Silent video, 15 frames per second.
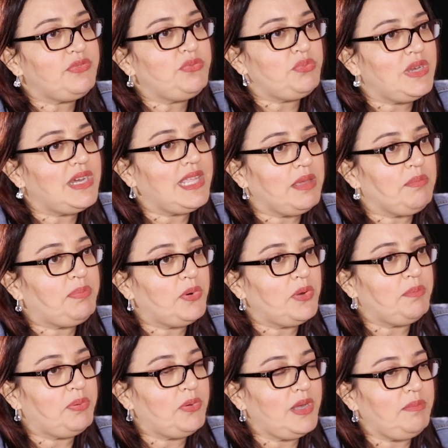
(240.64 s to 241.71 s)
is a really
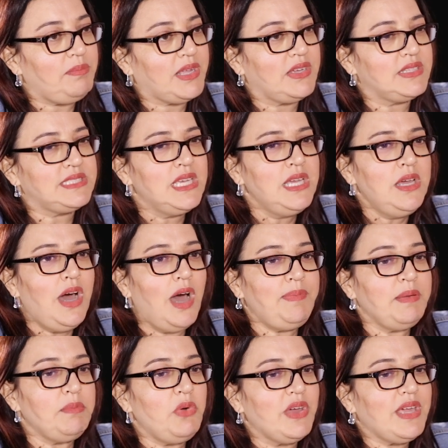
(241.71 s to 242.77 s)
important point because I've
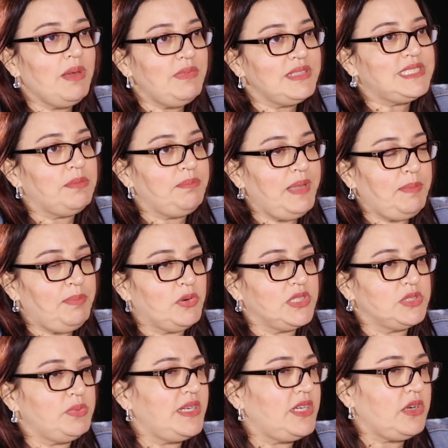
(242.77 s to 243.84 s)
been working with some people
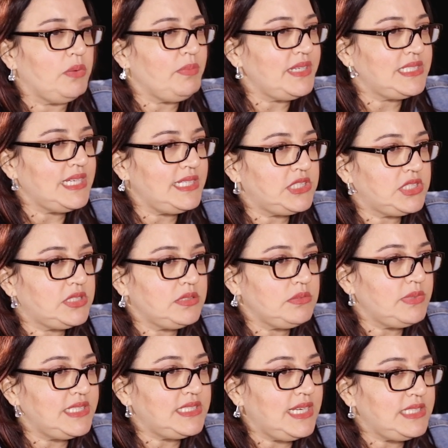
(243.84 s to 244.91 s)
because we teach
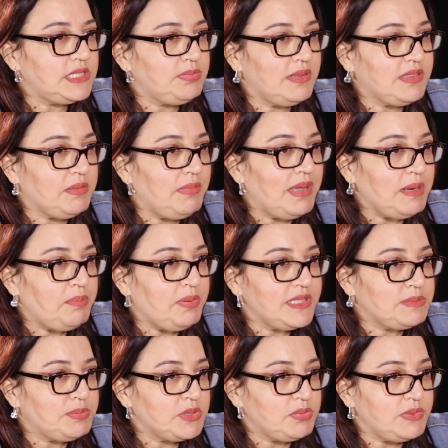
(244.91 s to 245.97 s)
the money
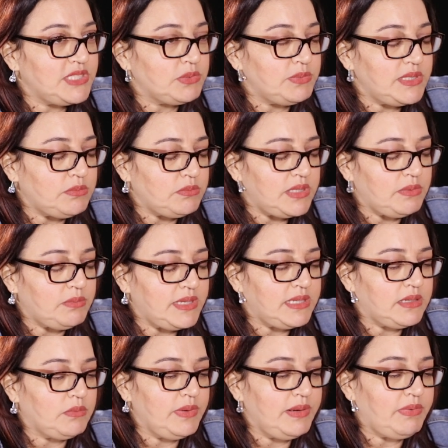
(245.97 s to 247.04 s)
principles. Yep.
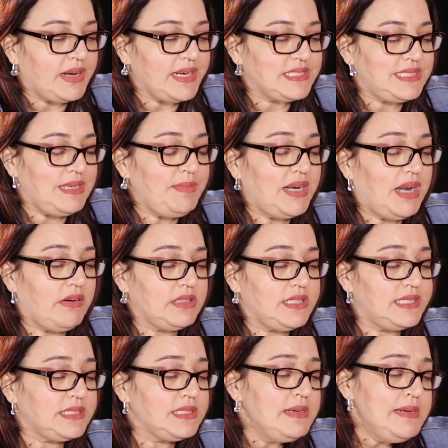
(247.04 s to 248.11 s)
We run a seminar on
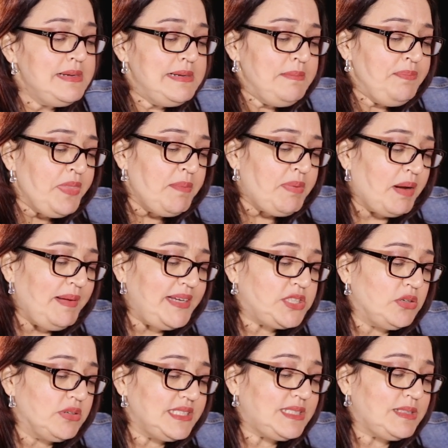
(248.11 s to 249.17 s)
it. But I've been
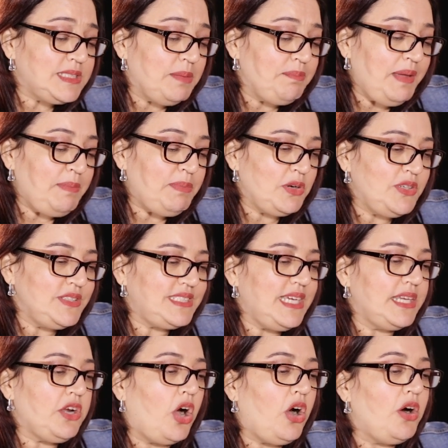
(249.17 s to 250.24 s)
talking to some people who
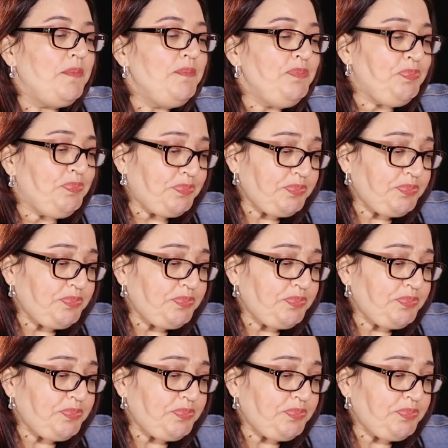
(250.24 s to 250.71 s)
said, oh,